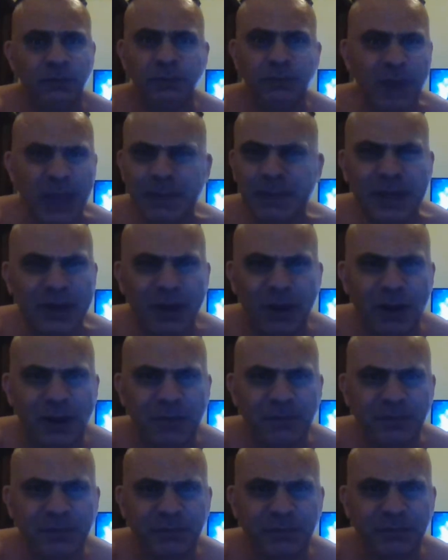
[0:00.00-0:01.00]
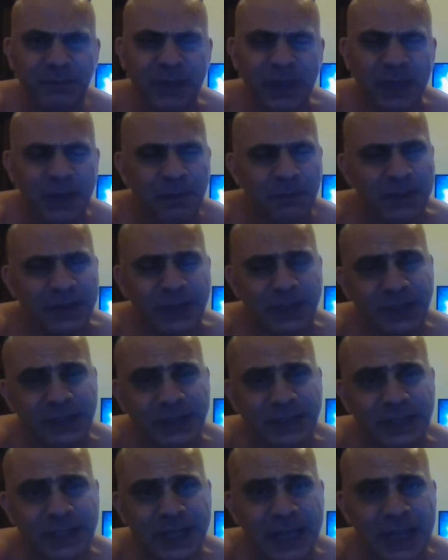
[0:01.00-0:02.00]
Maybe not,
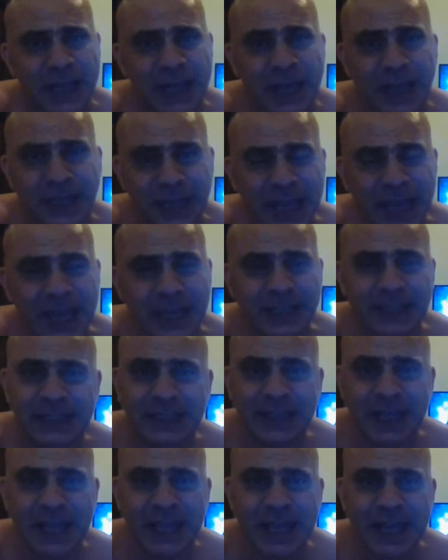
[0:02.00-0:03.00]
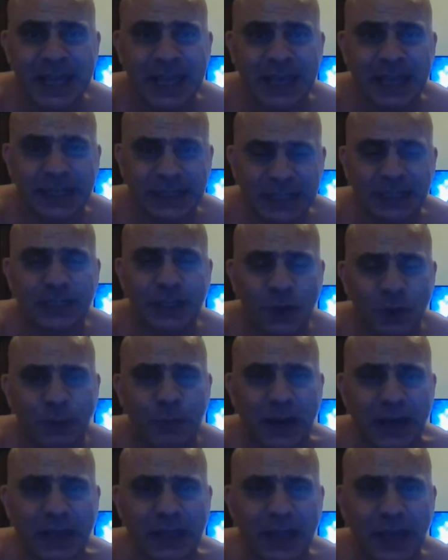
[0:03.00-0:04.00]
because a kiss is a deal
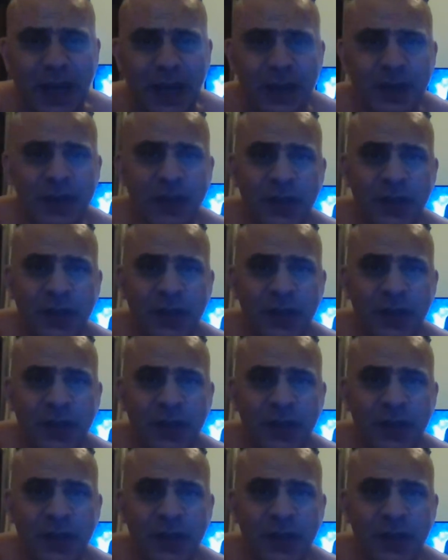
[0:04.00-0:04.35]
breaker.